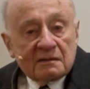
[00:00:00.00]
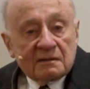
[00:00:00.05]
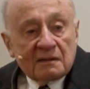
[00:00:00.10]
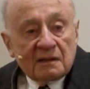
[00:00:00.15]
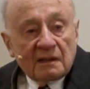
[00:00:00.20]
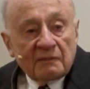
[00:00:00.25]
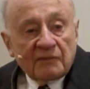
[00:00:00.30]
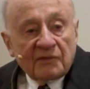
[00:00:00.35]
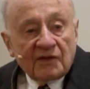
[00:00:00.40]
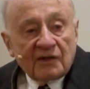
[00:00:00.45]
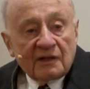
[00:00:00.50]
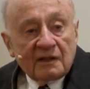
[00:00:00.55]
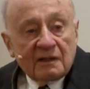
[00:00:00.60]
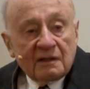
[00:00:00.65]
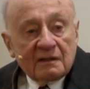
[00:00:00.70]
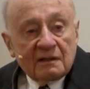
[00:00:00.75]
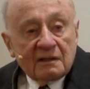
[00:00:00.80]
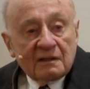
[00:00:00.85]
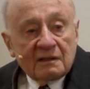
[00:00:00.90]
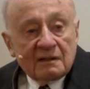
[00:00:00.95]
I'm
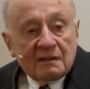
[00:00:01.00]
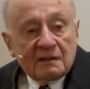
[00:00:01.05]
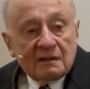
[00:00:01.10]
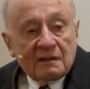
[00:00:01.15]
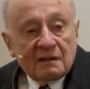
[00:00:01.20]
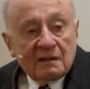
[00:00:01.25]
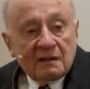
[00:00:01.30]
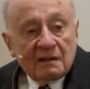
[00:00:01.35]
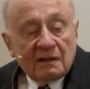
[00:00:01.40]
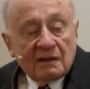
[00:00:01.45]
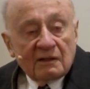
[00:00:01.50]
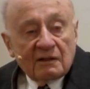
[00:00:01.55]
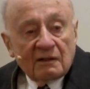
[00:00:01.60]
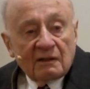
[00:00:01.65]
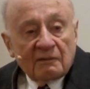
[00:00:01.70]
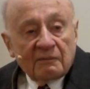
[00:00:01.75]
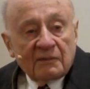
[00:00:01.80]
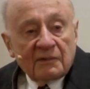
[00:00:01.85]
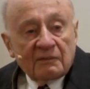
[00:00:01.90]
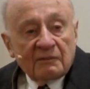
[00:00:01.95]
thinking. There
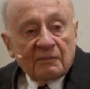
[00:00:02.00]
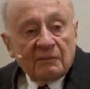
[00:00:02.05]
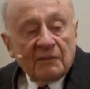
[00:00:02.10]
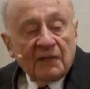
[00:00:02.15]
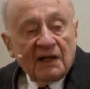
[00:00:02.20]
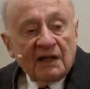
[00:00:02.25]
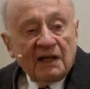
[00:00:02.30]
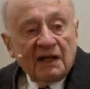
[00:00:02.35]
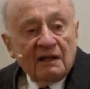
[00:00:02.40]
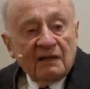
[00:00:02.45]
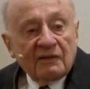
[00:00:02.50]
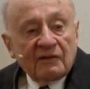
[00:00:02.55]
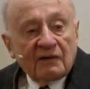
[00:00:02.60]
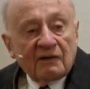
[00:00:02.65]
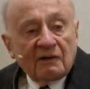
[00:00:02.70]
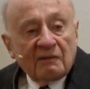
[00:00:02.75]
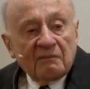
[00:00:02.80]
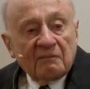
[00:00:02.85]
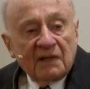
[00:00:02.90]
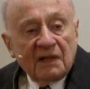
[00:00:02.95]
are many, there
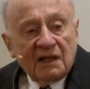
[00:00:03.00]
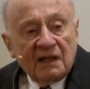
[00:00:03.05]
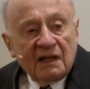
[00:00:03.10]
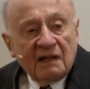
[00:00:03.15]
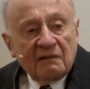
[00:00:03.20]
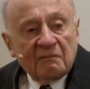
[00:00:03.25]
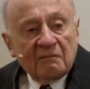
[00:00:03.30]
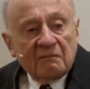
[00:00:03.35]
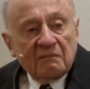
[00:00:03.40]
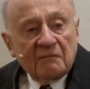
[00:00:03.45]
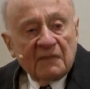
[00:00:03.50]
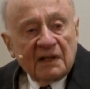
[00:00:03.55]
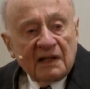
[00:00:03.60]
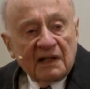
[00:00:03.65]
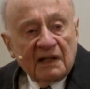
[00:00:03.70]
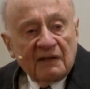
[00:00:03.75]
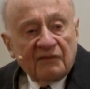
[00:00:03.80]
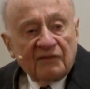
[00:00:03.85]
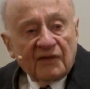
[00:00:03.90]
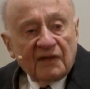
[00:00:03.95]
are many,
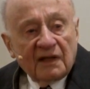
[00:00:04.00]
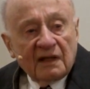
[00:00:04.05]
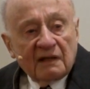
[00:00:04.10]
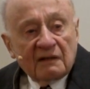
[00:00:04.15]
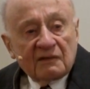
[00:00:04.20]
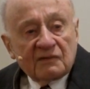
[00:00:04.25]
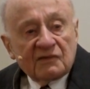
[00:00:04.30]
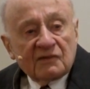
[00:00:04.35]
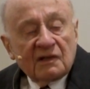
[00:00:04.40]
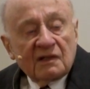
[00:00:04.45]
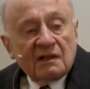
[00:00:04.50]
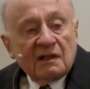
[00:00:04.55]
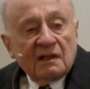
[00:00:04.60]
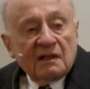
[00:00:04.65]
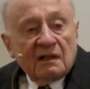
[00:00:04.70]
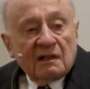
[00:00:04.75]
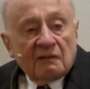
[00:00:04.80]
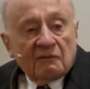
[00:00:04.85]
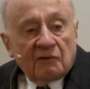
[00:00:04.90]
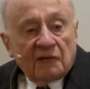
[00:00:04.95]
many things.
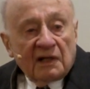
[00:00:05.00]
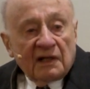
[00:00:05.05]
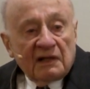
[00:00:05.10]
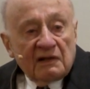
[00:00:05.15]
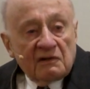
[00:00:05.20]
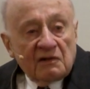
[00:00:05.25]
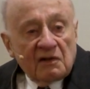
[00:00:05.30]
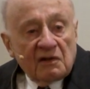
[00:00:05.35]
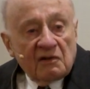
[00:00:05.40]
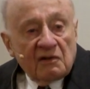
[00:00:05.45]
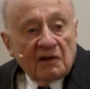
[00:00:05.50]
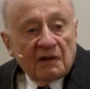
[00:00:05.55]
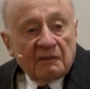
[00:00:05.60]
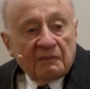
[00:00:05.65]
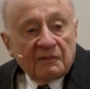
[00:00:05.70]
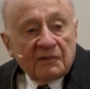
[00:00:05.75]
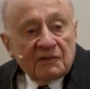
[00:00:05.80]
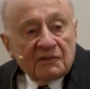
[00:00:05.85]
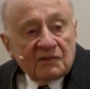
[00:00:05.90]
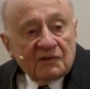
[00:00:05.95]

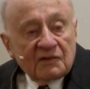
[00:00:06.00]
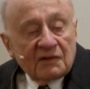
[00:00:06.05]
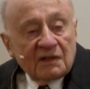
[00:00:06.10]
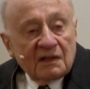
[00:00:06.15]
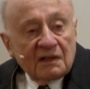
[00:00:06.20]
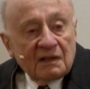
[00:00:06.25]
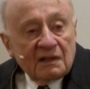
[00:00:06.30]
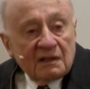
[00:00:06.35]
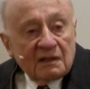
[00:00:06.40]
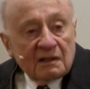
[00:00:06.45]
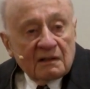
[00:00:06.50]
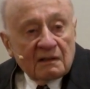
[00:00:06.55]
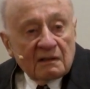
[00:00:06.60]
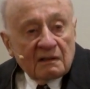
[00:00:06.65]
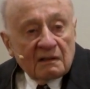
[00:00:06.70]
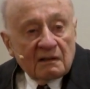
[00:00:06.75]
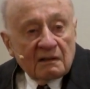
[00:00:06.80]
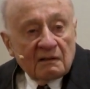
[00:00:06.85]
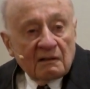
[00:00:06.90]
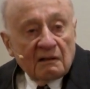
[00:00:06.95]
Relationships
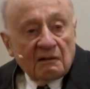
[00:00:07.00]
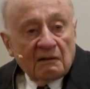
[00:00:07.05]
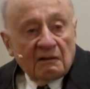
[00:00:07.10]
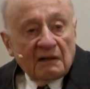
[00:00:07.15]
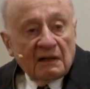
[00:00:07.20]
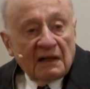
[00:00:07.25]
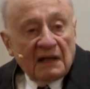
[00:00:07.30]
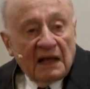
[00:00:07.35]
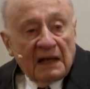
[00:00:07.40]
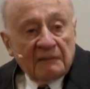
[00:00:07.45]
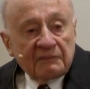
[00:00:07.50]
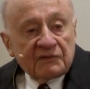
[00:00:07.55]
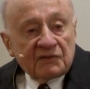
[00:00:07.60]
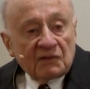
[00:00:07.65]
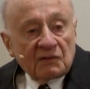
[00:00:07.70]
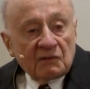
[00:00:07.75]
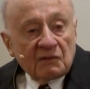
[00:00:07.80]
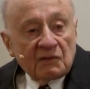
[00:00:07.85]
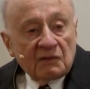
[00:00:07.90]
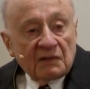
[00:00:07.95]
are
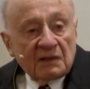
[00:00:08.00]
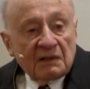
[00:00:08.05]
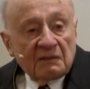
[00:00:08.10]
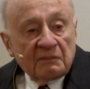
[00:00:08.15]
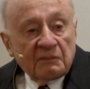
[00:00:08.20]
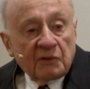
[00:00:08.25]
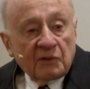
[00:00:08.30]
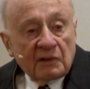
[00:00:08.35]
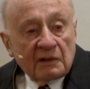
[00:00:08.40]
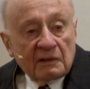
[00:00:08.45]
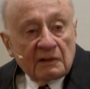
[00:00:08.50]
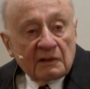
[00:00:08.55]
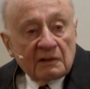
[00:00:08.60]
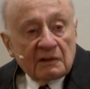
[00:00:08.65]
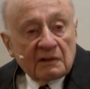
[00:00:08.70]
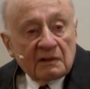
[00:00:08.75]
absolutely important.